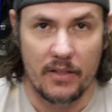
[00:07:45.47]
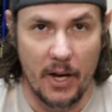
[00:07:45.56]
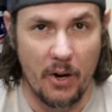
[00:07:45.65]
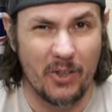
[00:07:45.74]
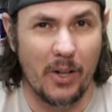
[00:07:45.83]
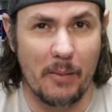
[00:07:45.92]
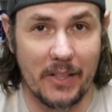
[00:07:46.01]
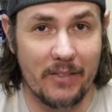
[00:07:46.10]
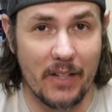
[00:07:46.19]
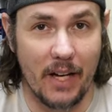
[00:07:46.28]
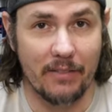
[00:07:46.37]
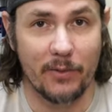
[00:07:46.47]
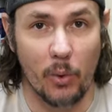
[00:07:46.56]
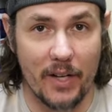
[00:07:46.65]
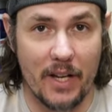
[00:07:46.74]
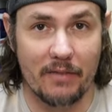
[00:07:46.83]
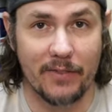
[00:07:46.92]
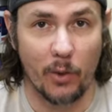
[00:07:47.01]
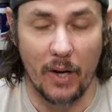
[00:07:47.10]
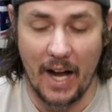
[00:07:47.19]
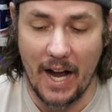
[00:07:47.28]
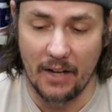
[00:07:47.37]
total. I believe you got four in,
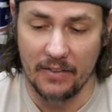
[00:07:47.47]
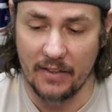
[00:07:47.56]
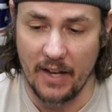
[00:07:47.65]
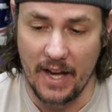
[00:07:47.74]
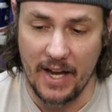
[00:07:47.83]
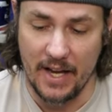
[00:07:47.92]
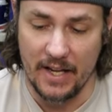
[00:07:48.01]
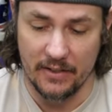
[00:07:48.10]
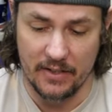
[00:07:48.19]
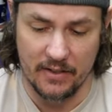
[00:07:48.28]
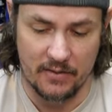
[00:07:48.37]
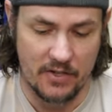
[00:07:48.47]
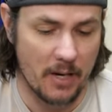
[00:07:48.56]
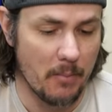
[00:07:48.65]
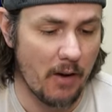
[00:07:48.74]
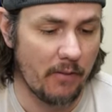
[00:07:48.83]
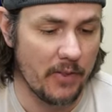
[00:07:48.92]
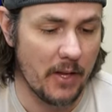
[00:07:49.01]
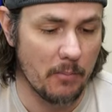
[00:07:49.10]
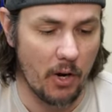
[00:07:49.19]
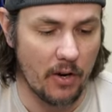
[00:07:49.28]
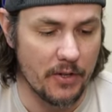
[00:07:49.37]
four out, and some of
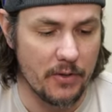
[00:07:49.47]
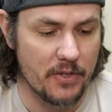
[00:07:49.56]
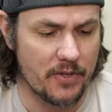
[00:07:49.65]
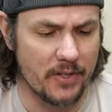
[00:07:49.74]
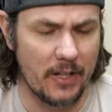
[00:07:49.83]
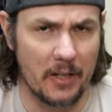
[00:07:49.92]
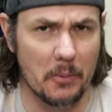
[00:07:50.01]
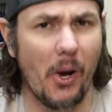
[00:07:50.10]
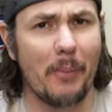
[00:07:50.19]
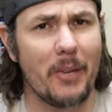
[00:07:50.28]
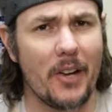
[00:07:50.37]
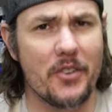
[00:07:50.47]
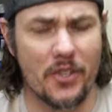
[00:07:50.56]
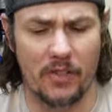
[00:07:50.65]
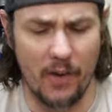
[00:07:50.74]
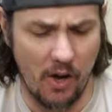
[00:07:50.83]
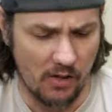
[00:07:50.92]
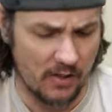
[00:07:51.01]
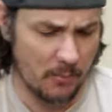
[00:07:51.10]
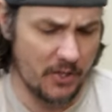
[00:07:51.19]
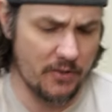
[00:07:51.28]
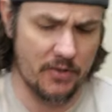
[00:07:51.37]
them are user selectable. I'm not sure if all of
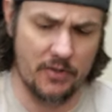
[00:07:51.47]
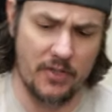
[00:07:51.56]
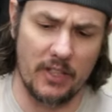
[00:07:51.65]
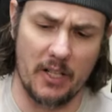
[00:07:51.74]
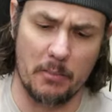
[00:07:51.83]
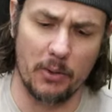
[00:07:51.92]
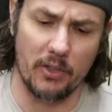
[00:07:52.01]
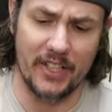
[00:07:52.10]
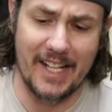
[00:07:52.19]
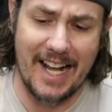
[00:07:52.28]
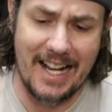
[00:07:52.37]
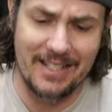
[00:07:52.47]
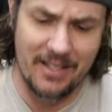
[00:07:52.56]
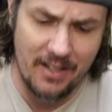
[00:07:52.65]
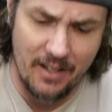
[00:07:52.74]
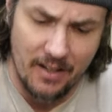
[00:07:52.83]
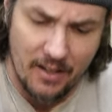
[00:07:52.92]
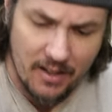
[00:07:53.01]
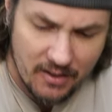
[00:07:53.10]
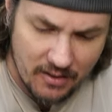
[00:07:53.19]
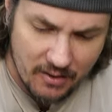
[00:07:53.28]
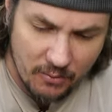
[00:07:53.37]
them are user selectable or not.
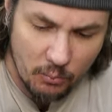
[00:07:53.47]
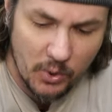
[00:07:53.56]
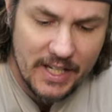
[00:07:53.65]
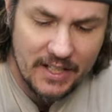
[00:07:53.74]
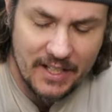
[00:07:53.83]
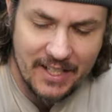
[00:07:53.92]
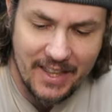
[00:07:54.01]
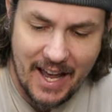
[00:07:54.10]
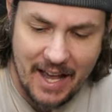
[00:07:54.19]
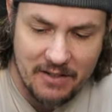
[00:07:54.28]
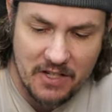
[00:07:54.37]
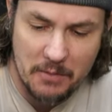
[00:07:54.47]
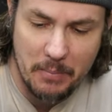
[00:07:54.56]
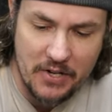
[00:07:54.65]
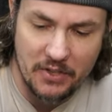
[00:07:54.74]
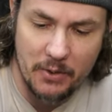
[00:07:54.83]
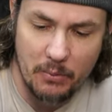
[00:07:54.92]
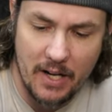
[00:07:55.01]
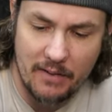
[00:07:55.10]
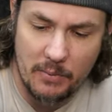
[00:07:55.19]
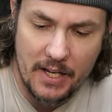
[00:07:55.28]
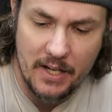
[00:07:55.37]
We'll get into that, especially
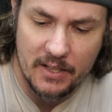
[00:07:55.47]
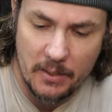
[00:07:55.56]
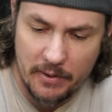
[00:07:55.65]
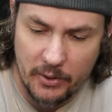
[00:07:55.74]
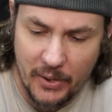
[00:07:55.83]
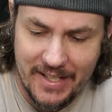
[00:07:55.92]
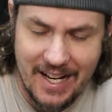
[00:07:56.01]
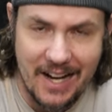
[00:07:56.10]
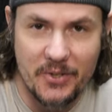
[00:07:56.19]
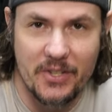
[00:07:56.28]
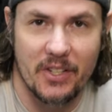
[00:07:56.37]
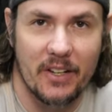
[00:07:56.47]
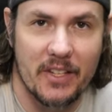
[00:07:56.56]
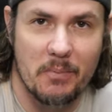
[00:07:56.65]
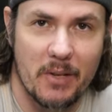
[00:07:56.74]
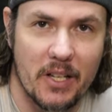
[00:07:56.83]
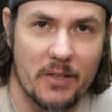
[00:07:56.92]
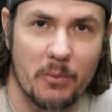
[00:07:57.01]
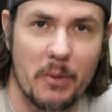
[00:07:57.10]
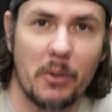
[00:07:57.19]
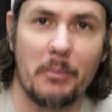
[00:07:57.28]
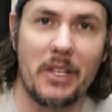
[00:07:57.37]
whenever we end up throwing nitrous on this because
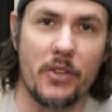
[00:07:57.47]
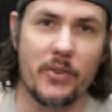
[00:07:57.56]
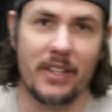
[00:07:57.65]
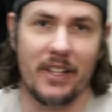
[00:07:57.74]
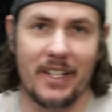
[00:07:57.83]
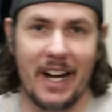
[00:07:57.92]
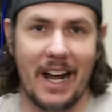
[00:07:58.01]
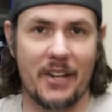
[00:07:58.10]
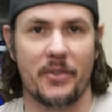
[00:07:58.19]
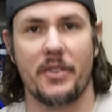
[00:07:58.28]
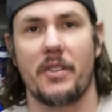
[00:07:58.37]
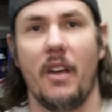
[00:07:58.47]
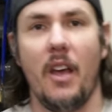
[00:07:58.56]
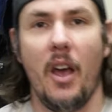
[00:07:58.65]
we will be using the nitrous